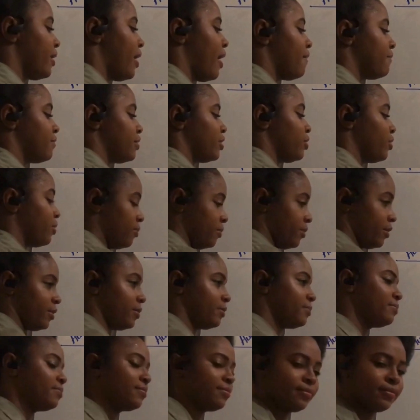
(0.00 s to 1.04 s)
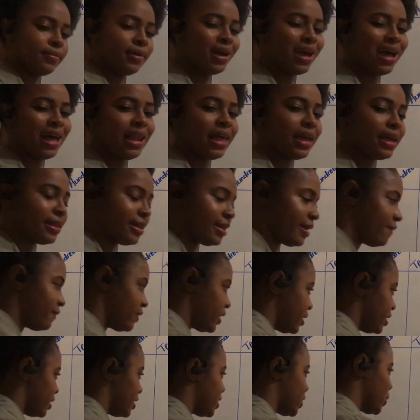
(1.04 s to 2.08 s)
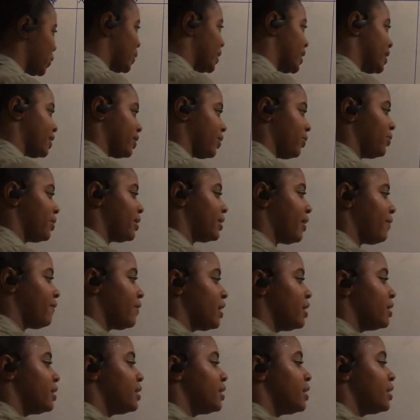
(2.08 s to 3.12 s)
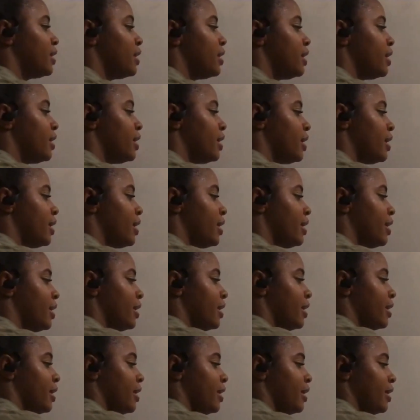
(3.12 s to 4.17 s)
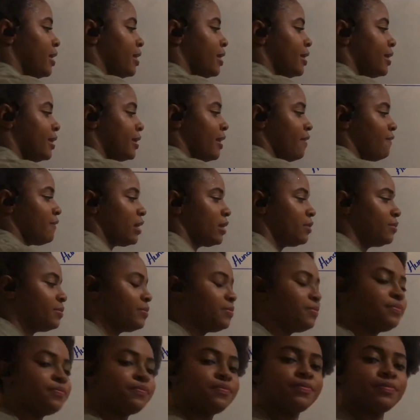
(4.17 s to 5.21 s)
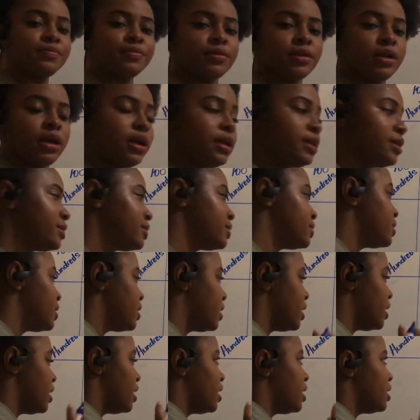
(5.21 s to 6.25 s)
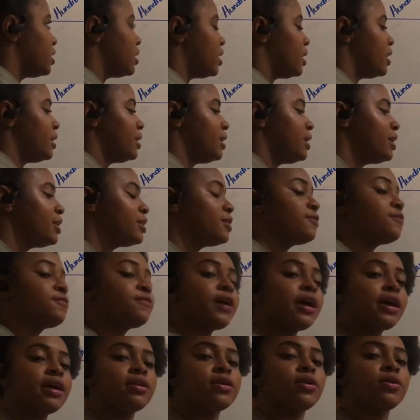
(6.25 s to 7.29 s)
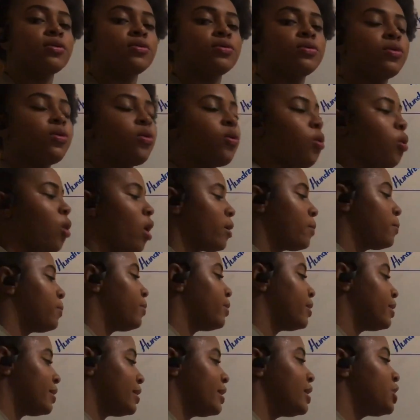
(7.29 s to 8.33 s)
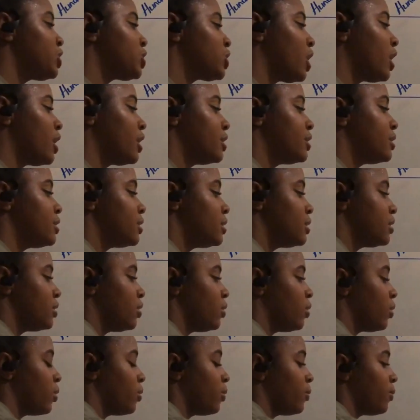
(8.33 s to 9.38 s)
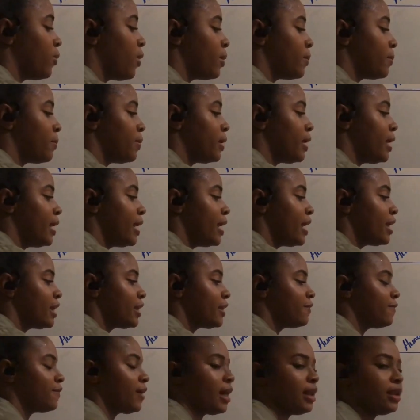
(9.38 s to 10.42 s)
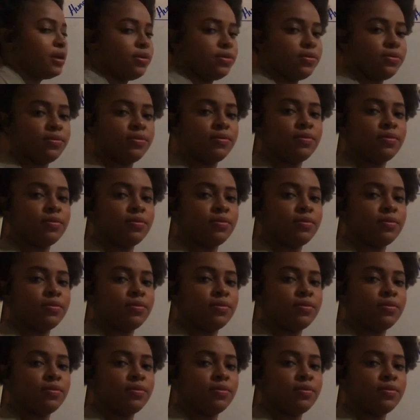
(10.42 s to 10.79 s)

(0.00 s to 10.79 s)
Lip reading: have the number. I like 7, so let's go with 7. 7, right? Now you need to find out what position or what place value